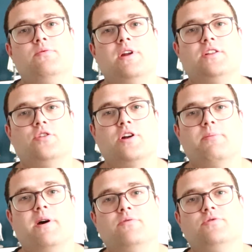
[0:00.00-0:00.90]
want to talk
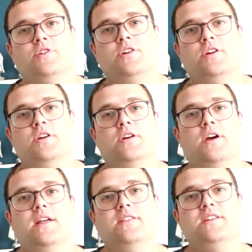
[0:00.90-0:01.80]
about,
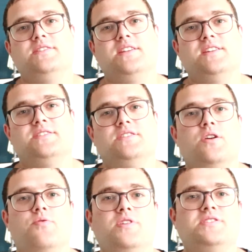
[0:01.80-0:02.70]
and this is
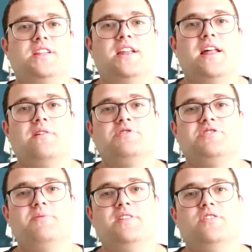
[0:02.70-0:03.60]
the recent
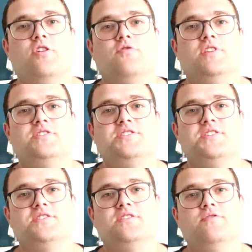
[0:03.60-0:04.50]
announcement of the
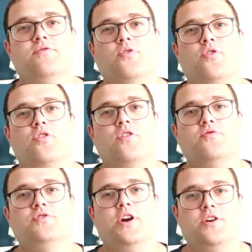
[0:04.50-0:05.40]
season 4
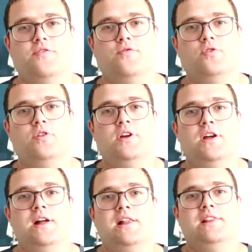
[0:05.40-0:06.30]
of Daredevil.
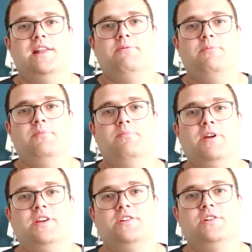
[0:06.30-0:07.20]
Let me
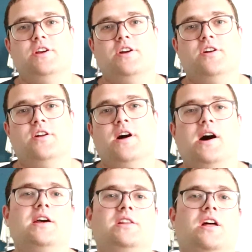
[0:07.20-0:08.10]
make it clear.
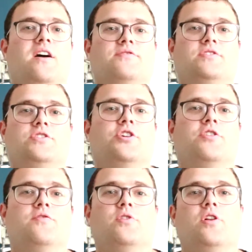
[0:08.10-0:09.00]
I loved
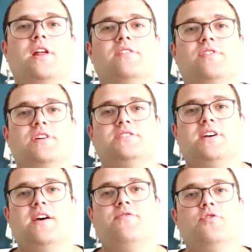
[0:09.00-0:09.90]
Daredevil on Netflix.
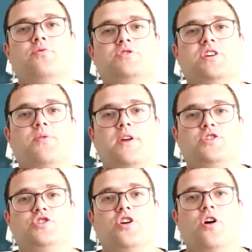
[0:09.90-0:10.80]
I thought it was a
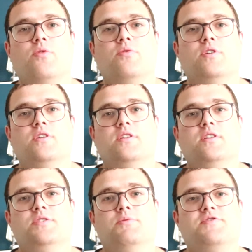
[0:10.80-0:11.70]
great show,
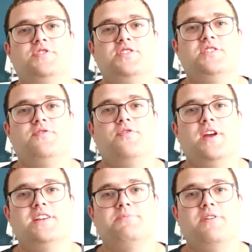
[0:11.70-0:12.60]
with season
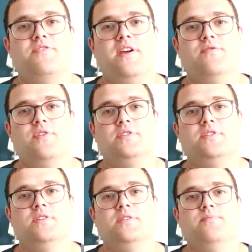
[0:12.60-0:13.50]
3 as my favorite.